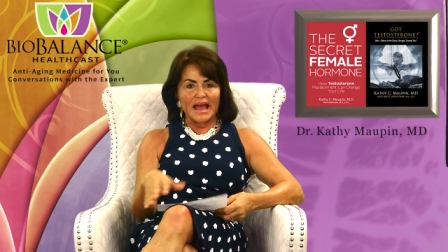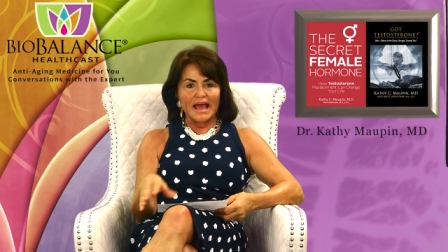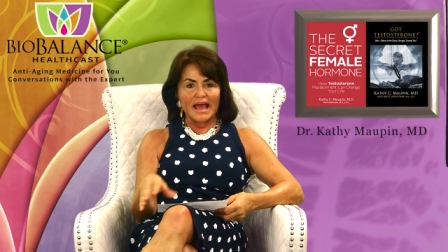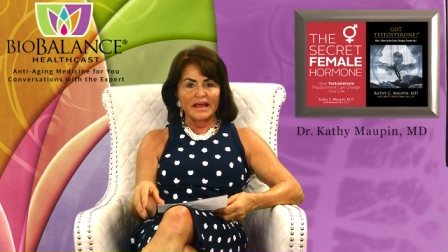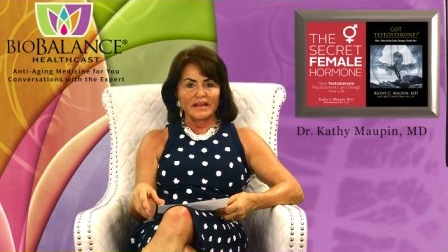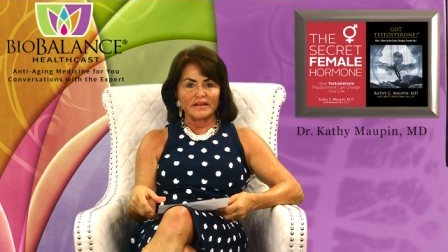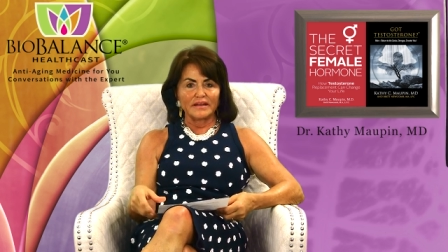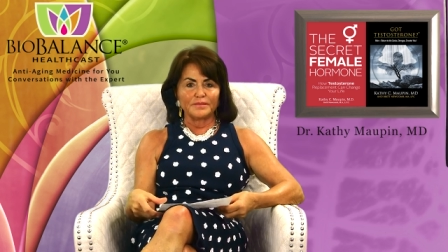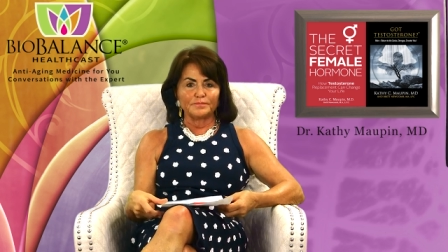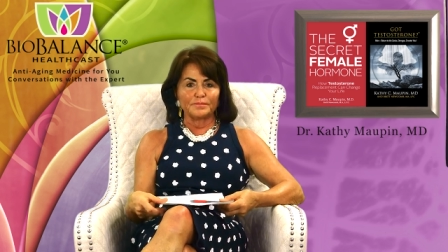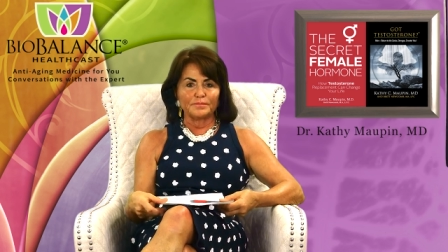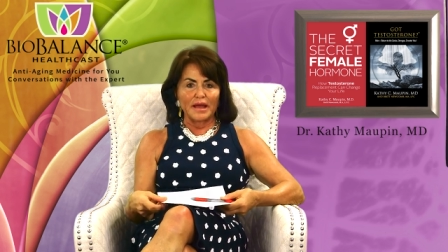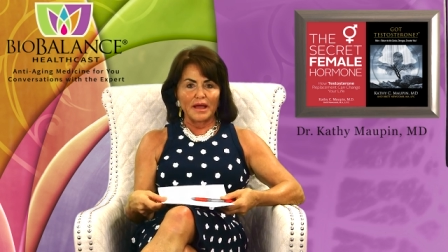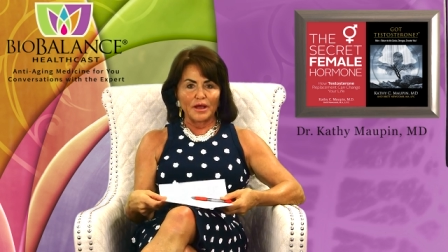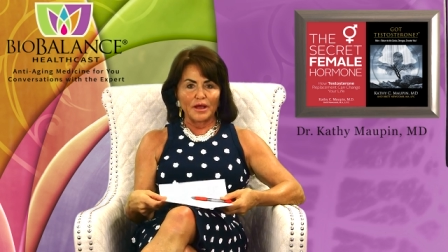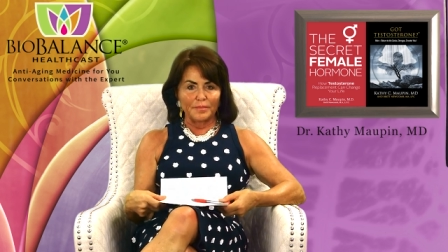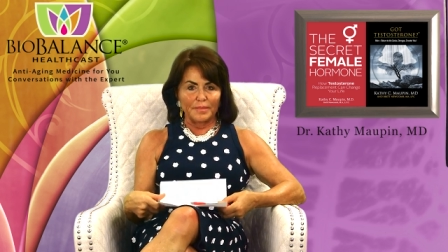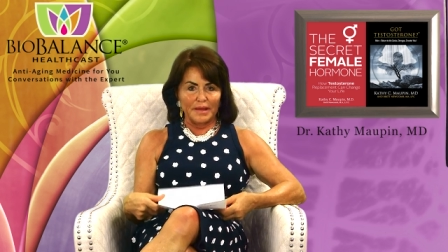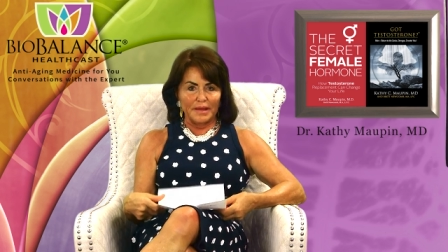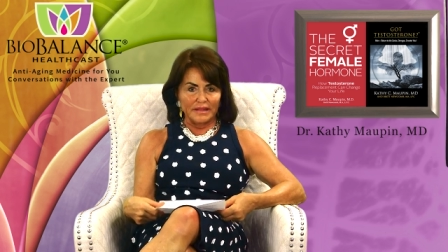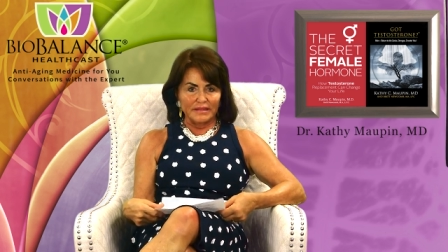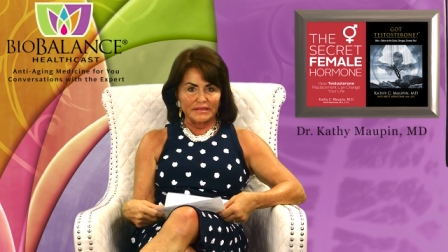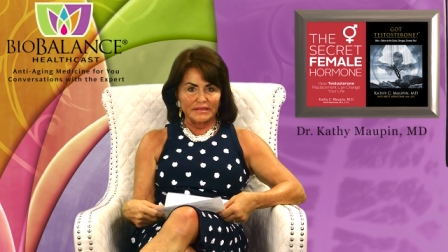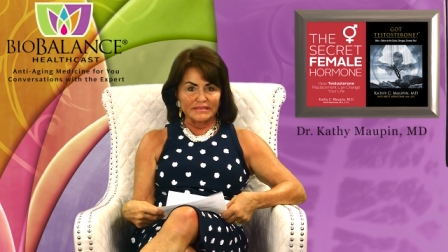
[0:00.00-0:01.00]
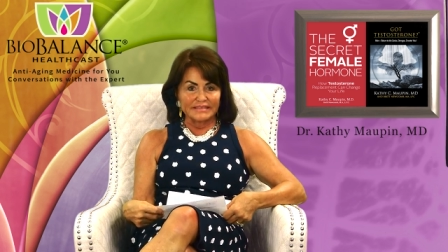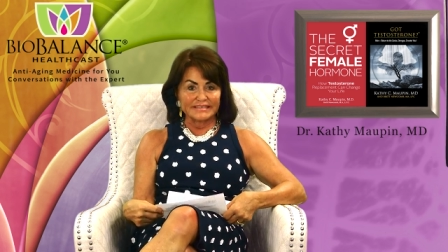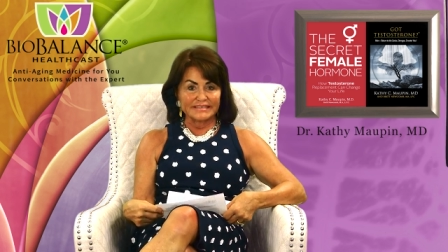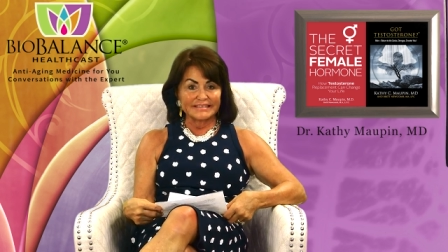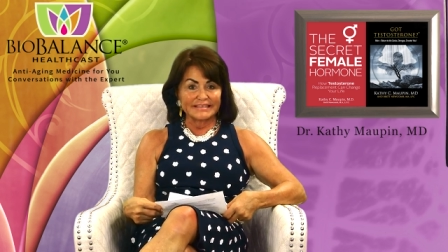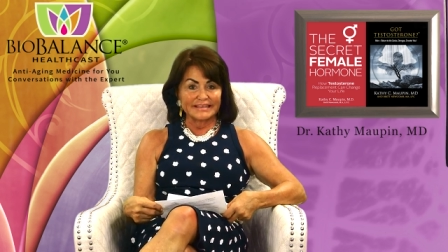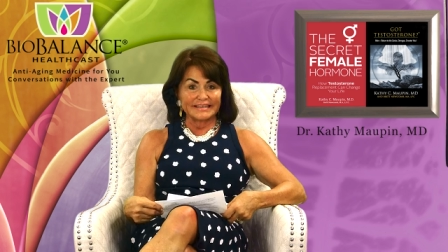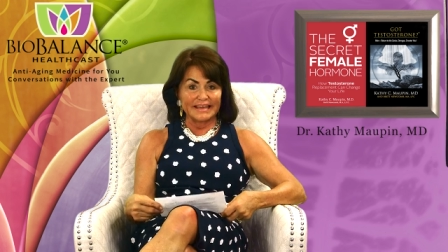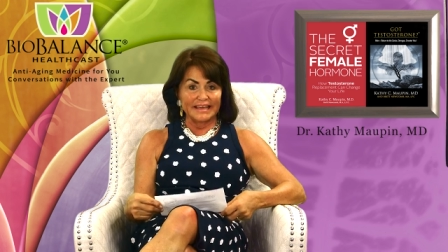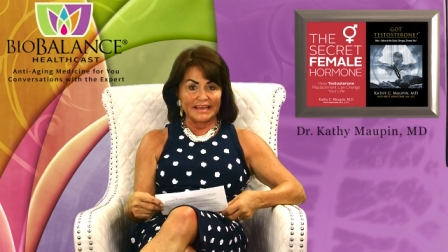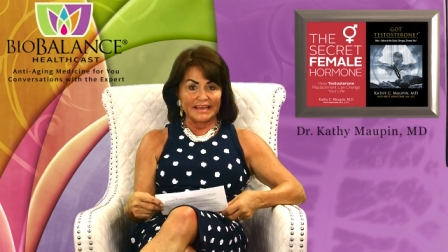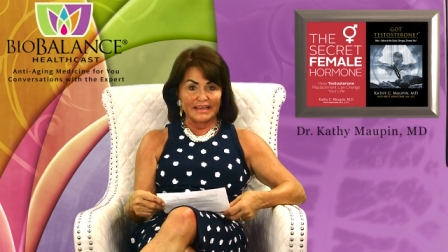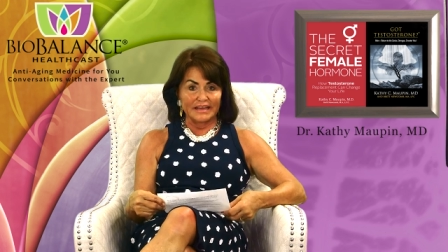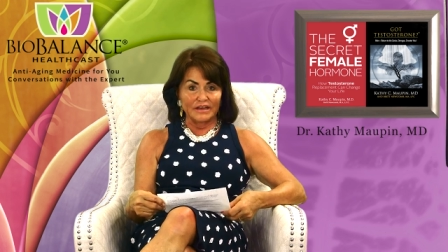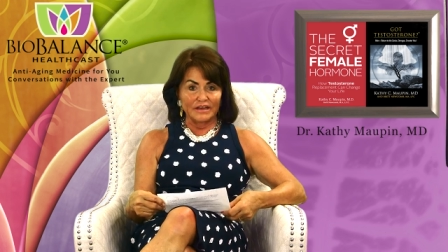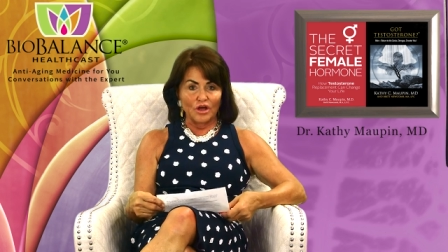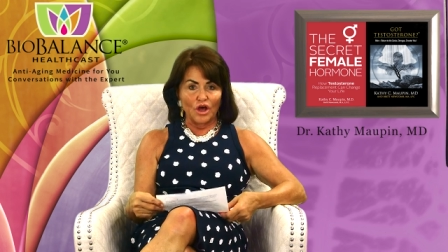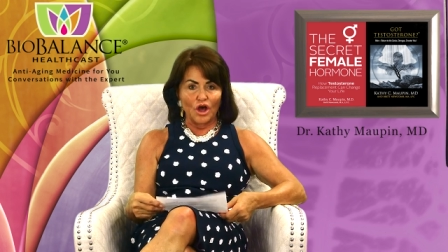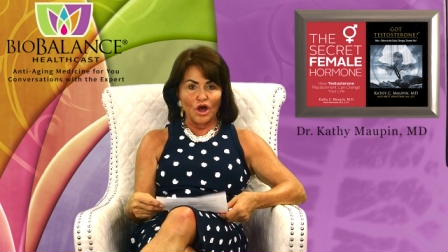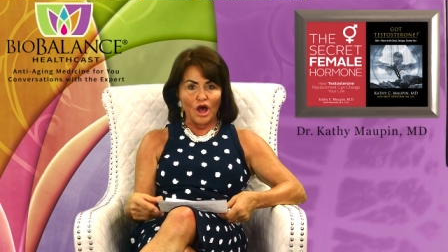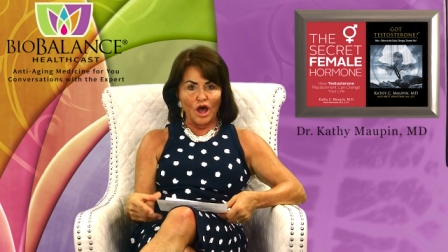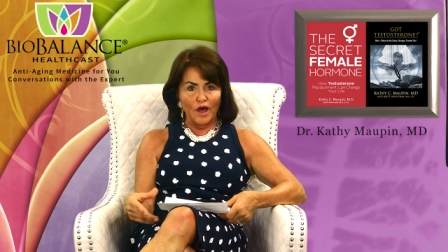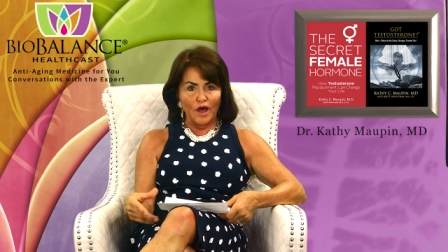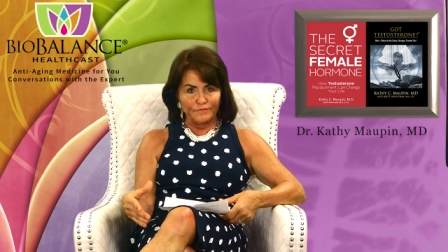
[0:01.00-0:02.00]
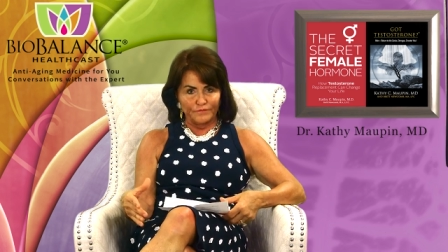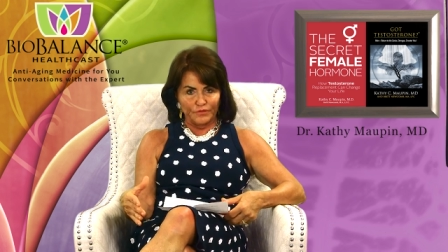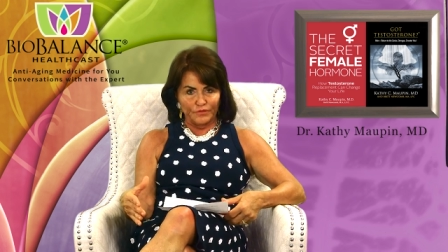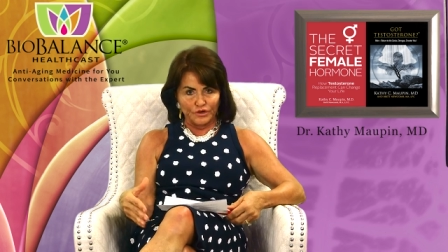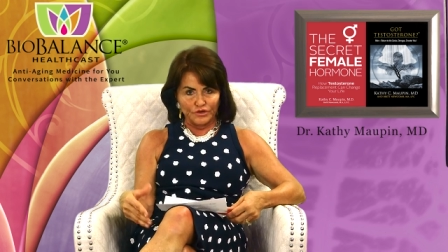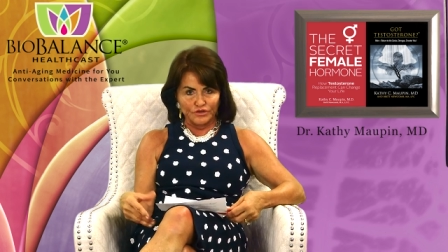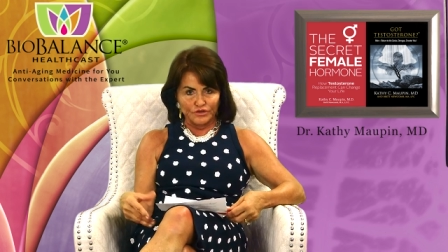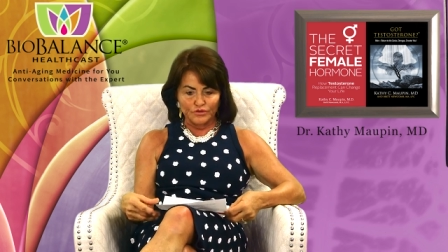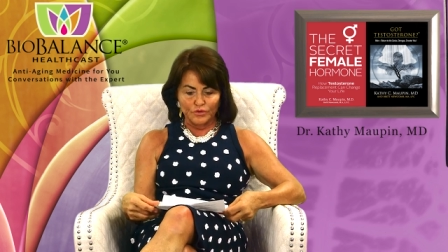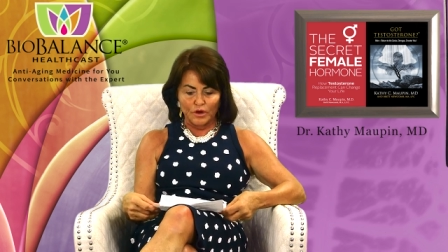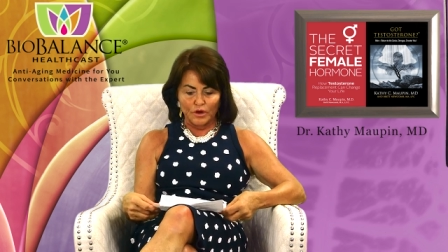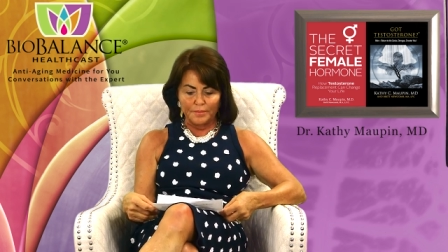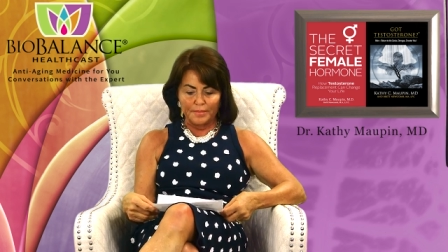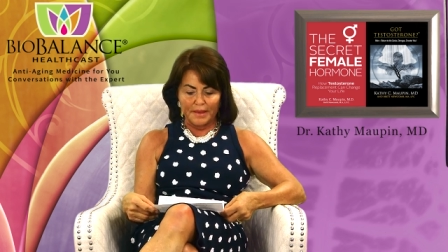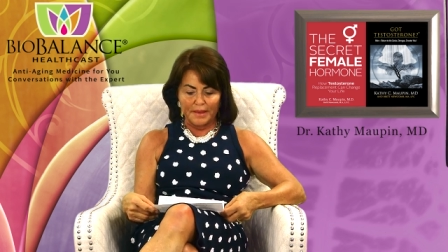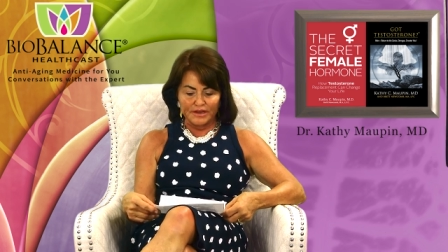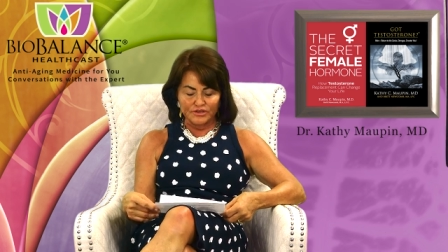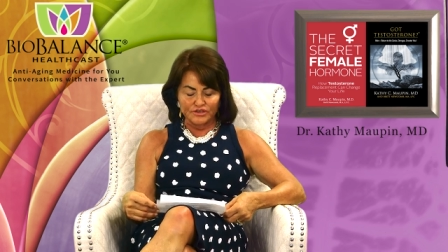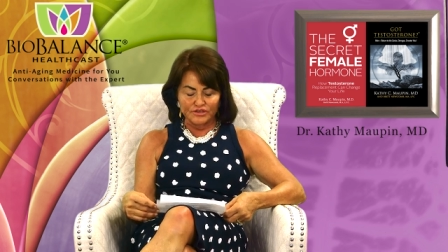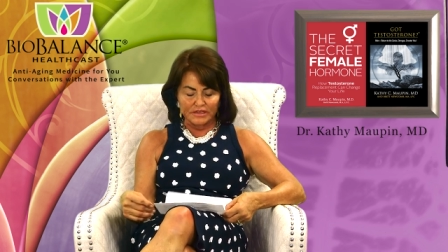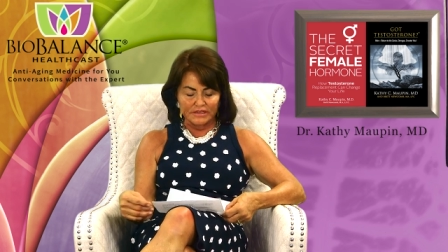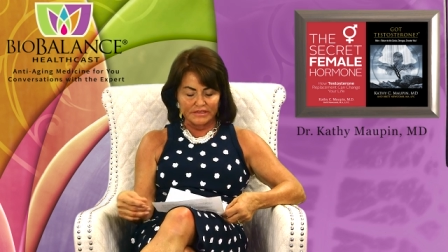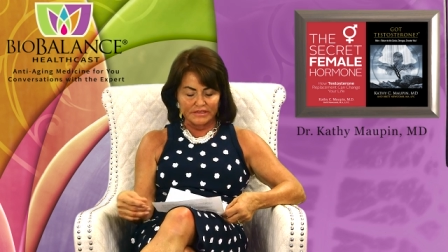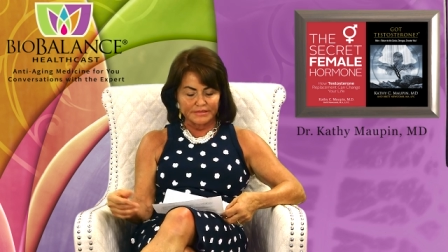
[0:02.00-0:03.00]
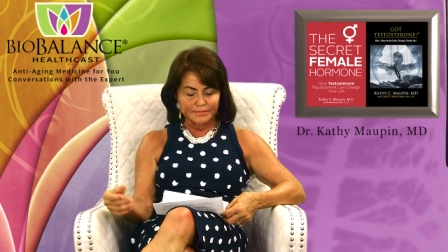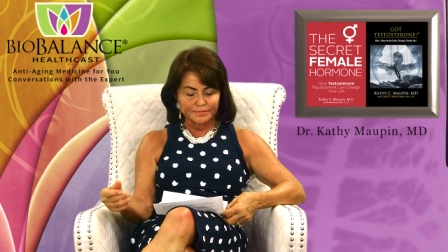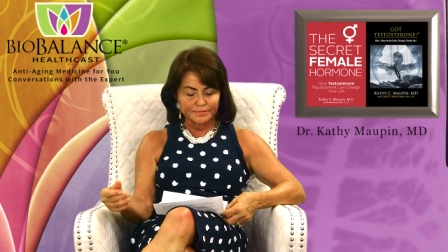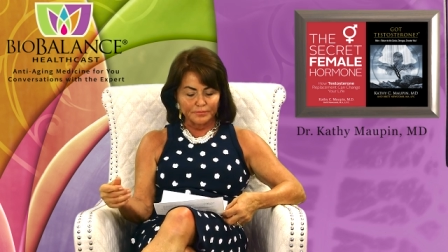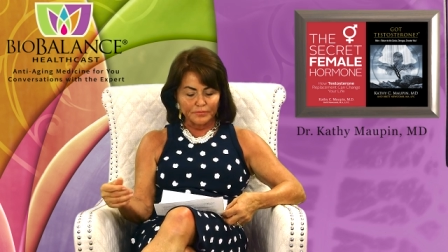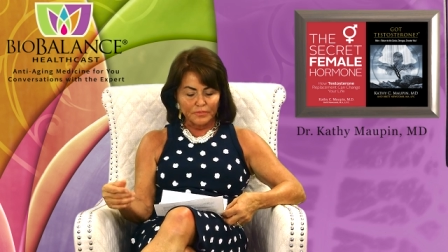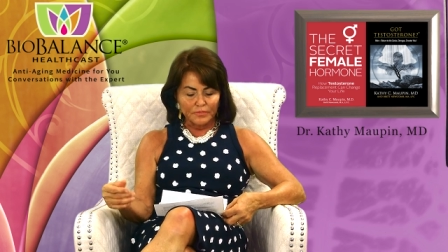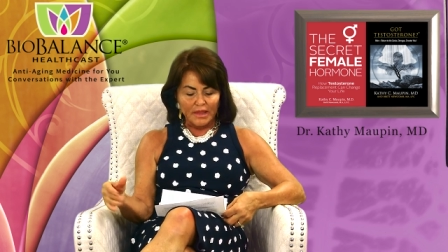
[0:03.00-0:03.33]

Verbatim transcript: at BioBalance Skin offer to our patients.